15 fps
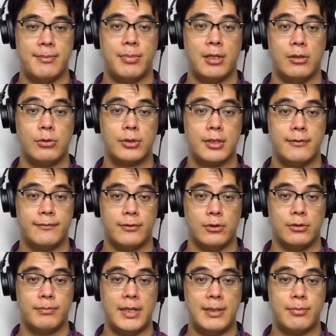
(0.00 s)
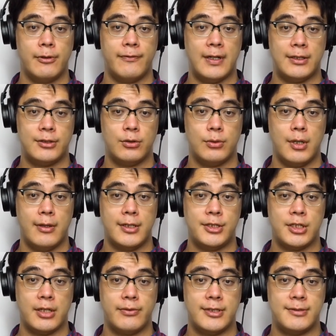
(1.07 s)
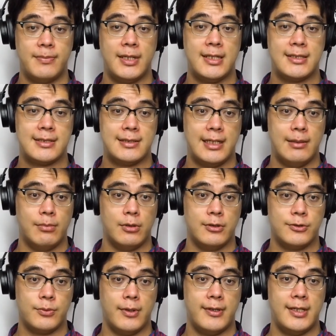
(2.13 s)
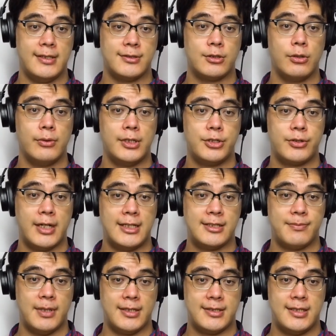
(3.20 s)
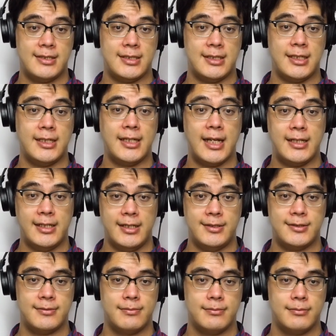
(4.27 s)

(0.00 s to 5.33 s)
Paul Oakenfold made Perfecto one of the genre's biggest labels with his Goa trance mixes in the 90s.